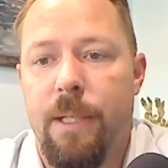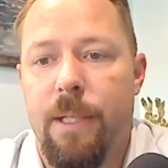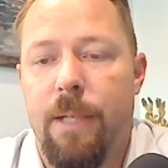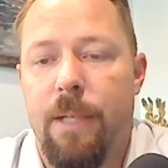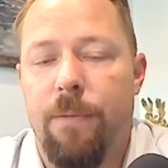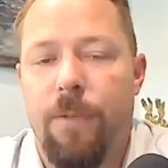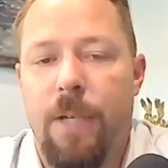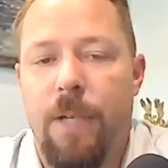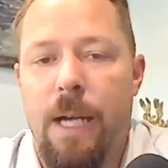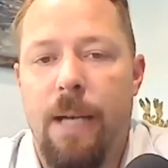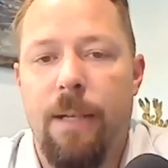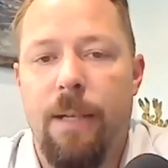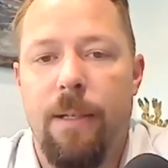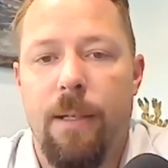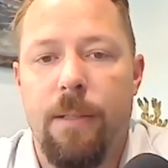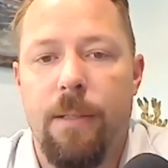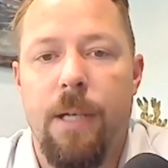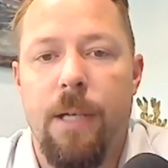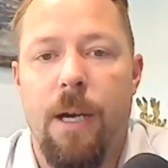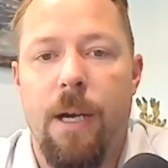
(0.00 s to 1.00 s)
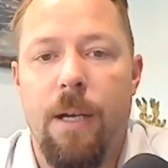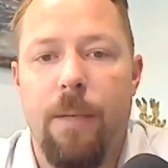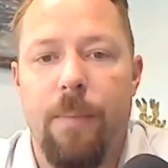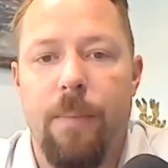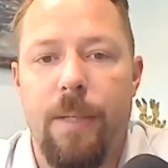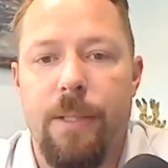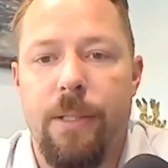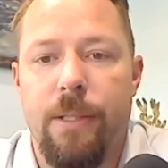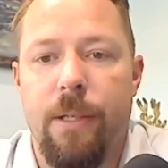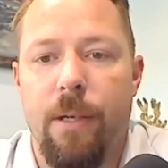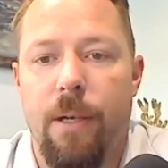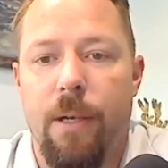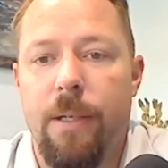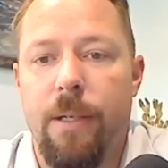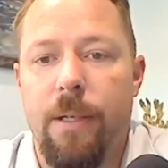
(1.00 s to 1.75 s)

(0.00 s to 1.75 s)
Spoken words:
And if you had an autonomous car,